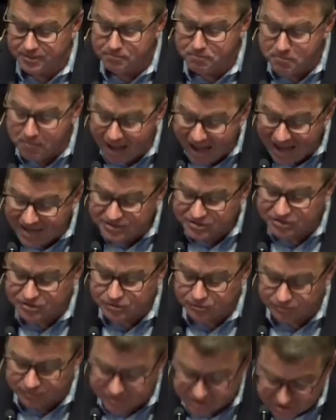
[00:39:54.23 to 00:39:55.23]

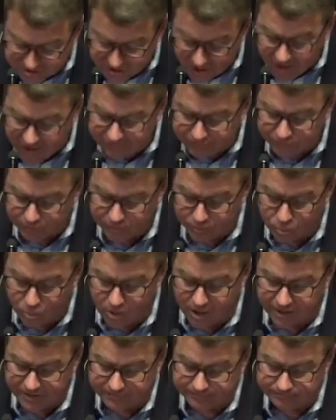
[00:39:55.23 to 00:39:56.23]
master, the sovereign
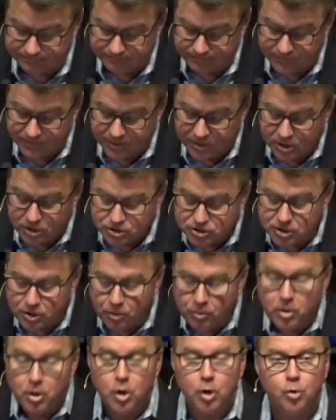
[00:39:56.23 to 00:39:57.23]
one.
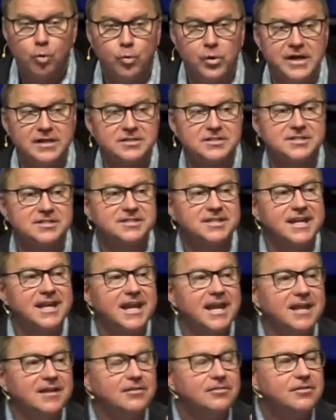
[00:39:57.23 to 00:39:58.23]
So we
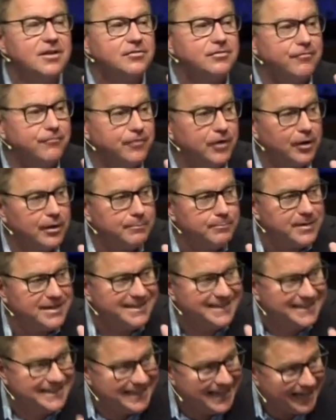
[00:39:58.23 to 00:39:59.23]
see that the very
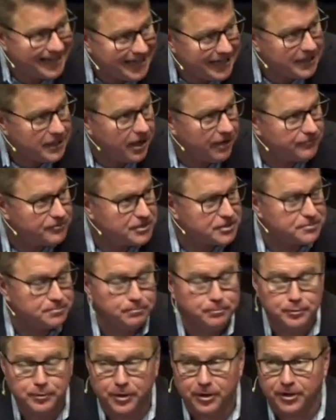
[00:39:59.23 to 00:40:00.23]
beginning of this
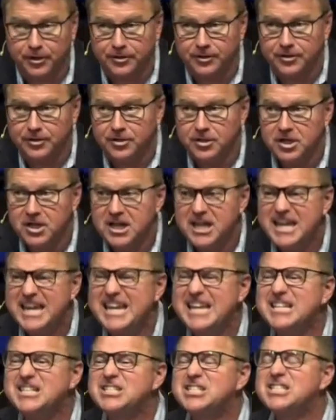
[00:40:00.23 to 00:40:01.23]
book
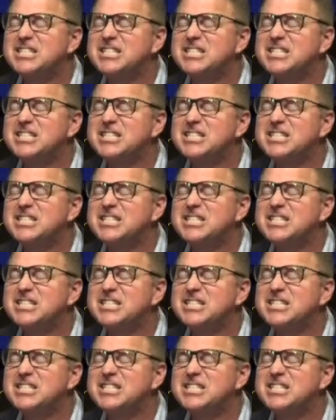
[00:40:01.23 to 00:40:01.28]
is